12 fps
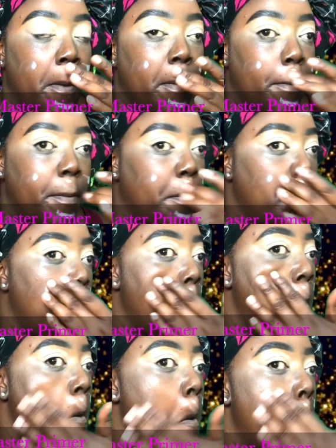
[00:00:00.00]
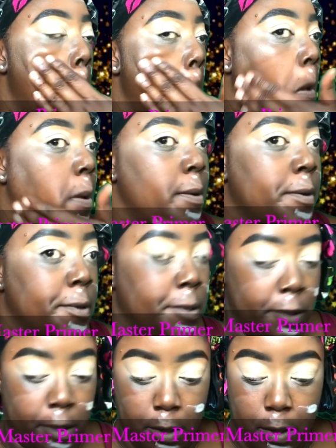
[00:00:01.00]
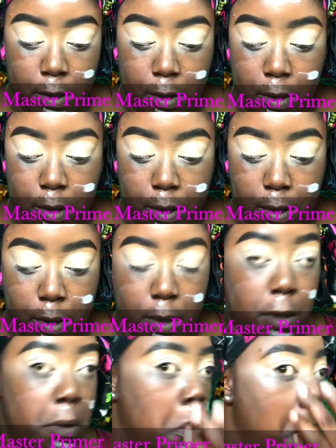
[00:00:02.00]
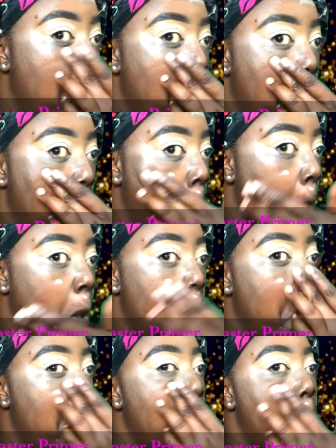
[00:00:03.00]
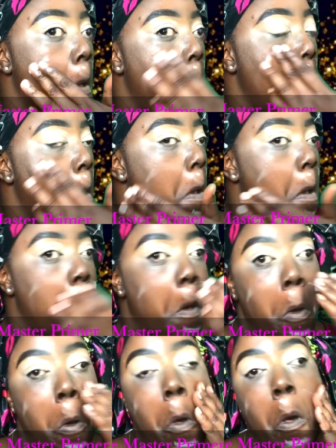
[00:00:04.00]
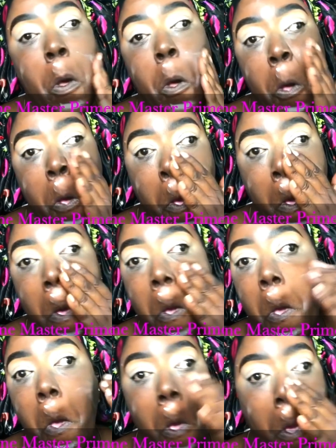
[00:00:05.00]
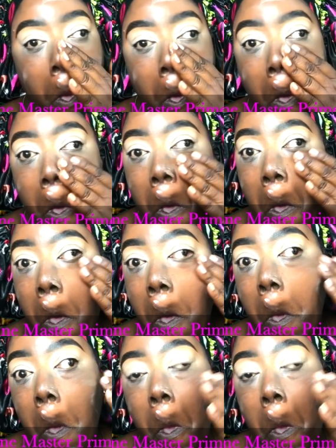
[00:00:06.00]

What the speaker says: So we're going to go ahead and with that primer from Maybelline. It's the Maybelline Master Primer. I love this primer, y'all.